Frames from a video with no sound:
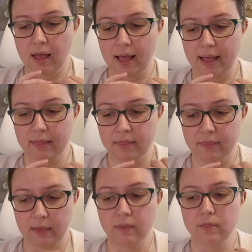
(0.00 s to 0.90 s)
I
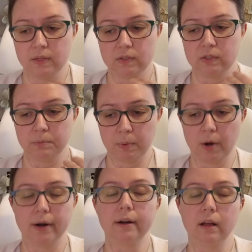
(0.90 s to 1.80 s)
think this is
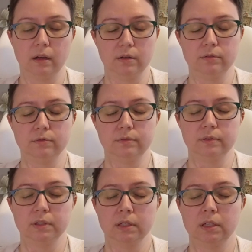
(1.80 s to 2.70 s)
part of
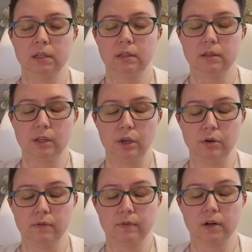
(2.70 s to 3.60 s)
the
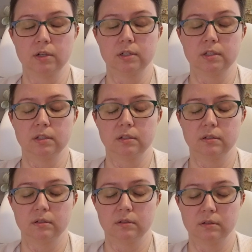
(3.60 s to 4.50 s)
universe
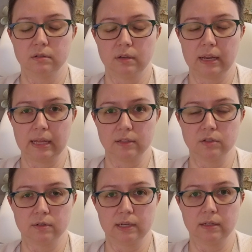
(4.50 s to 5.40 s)

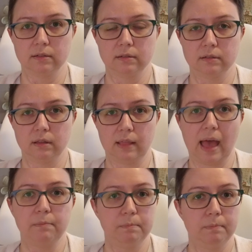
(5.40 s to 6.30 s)
answering
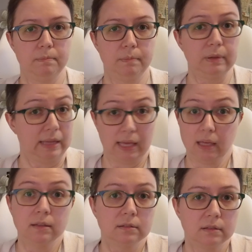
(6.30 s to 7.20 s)
that
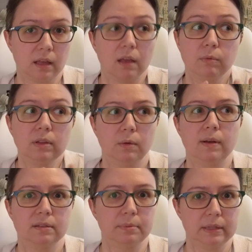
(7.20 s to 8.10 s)
plea. Like, it really
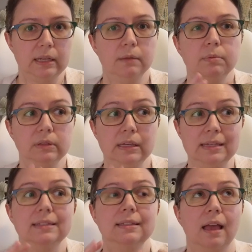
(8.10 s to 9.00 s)
was a plea.
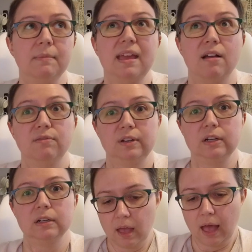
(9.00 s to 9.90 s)
Please get me out of here.